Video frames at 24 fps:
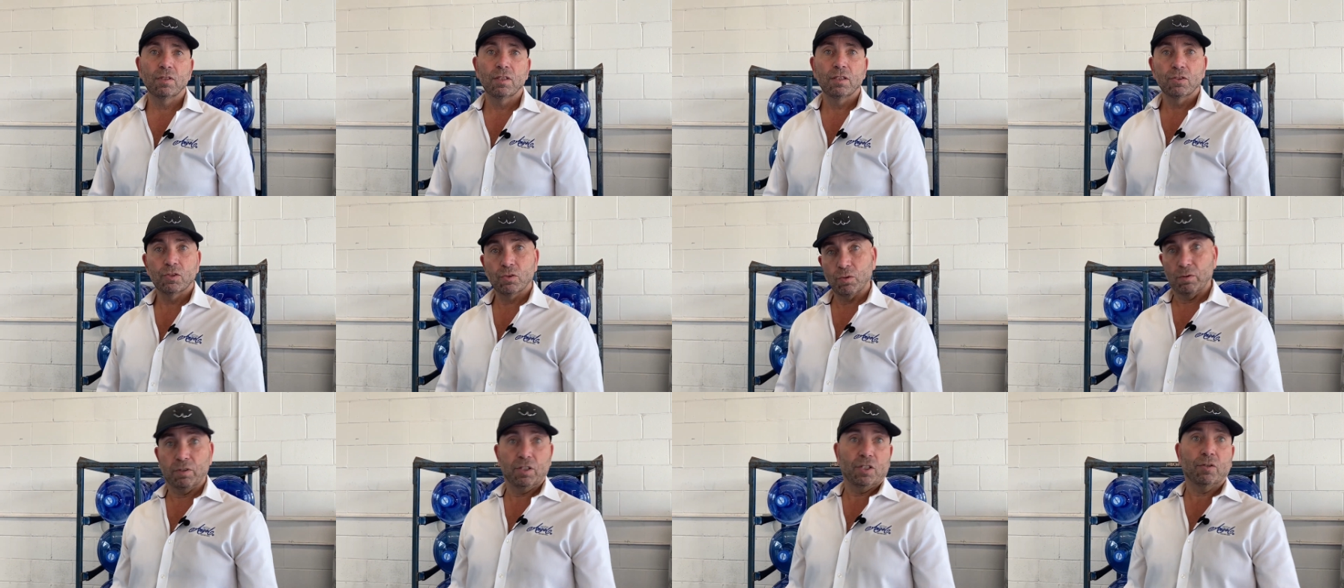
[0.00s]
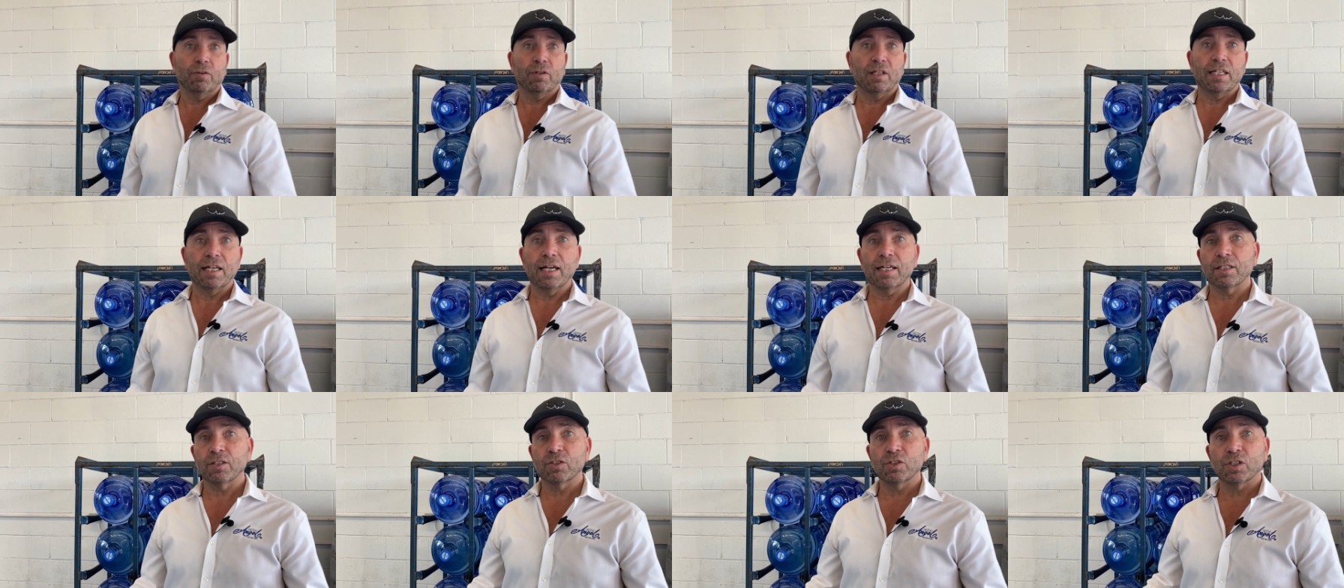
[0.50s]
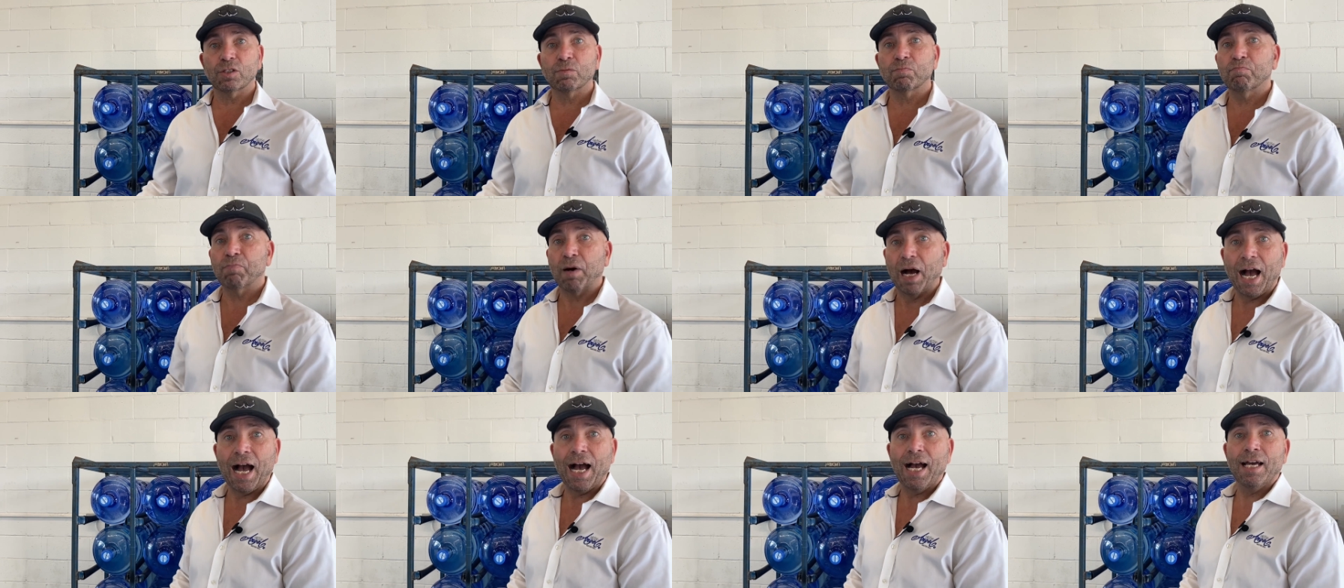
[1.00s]
So literally I can just
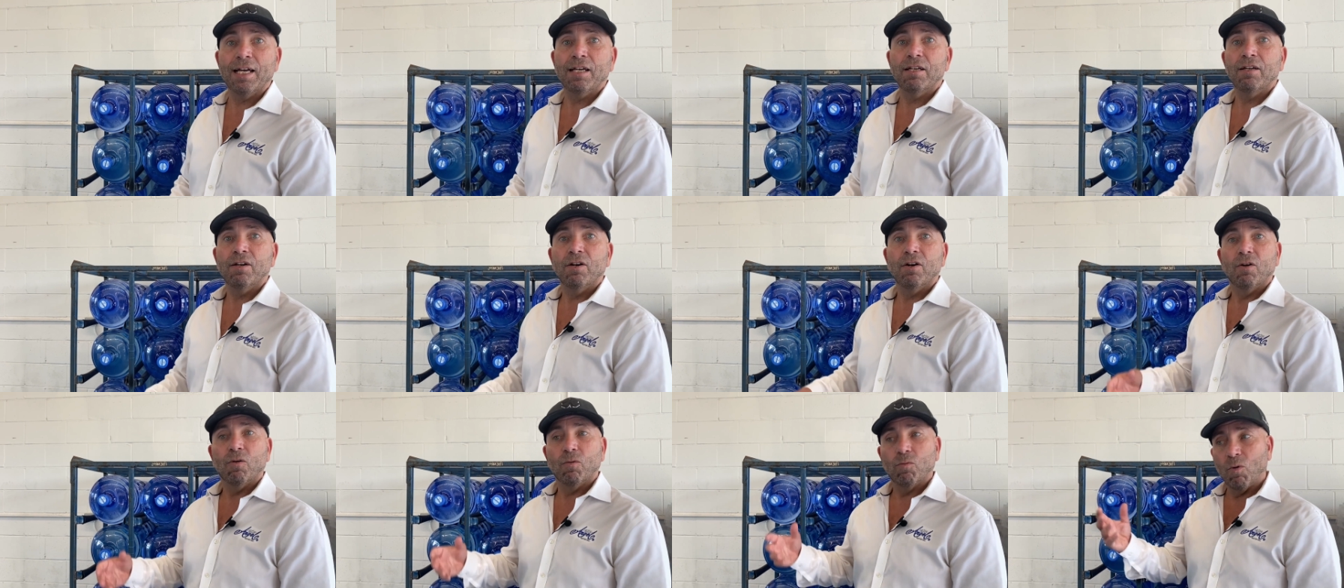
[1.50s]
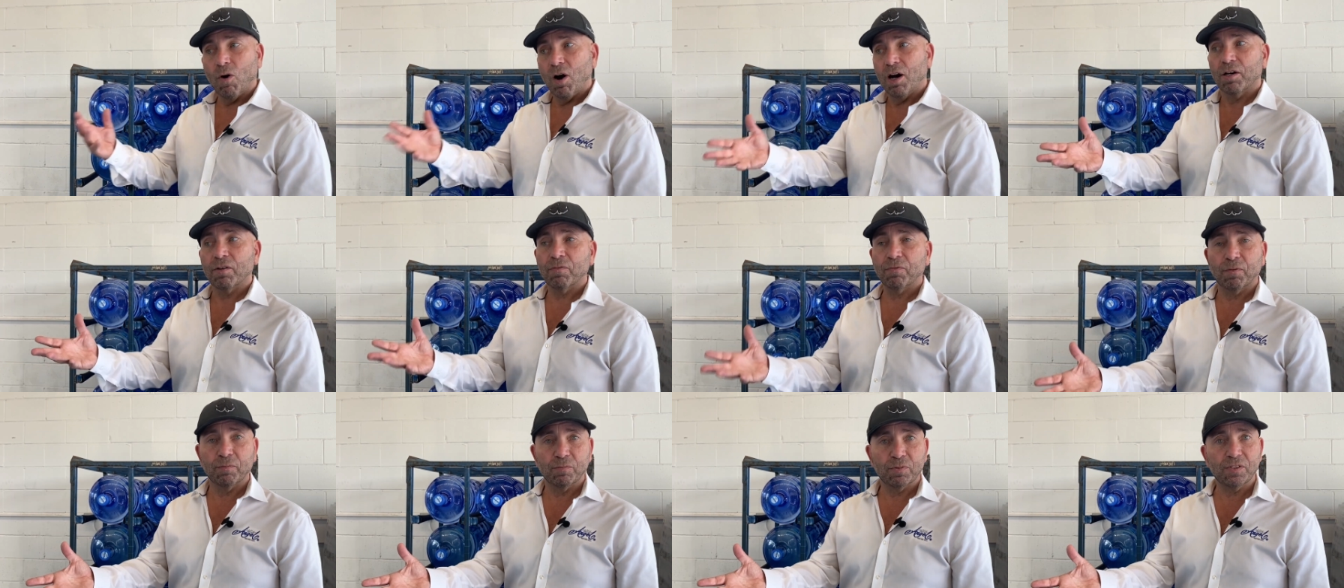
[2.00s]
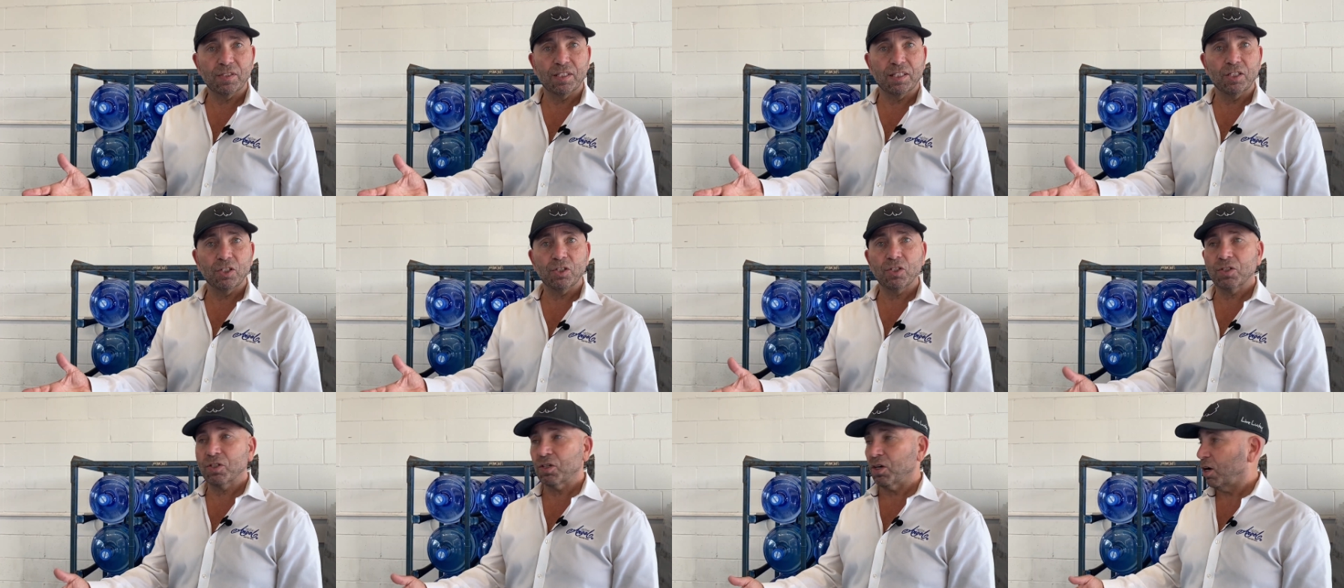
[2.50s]
buy water from City
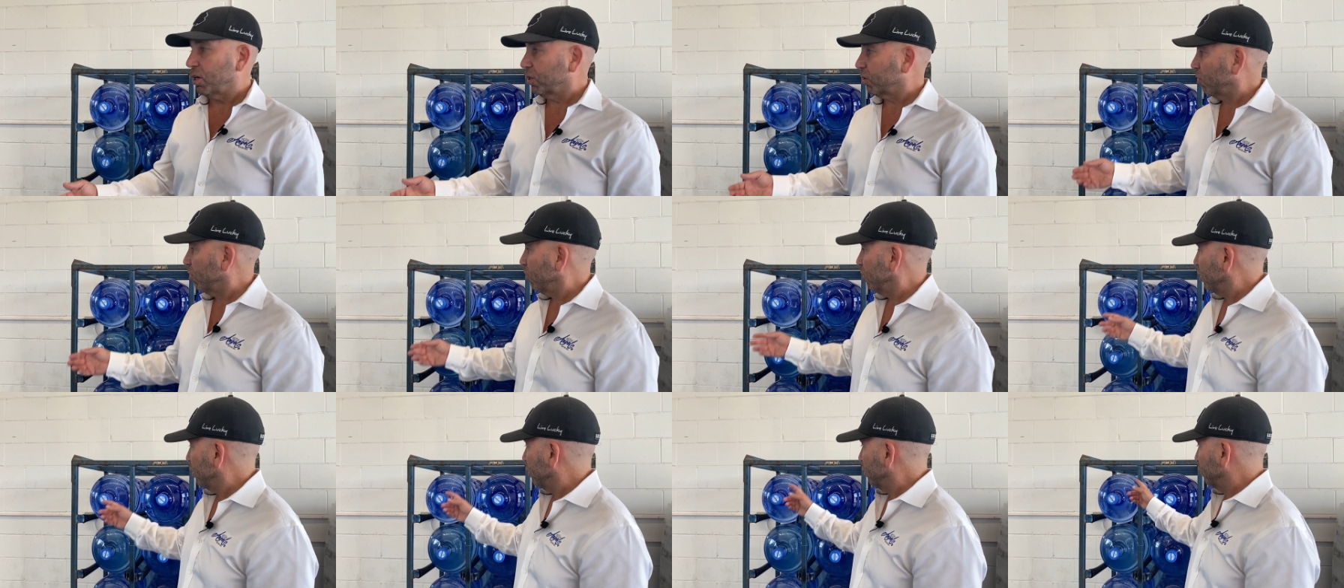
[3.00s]
of Chicago,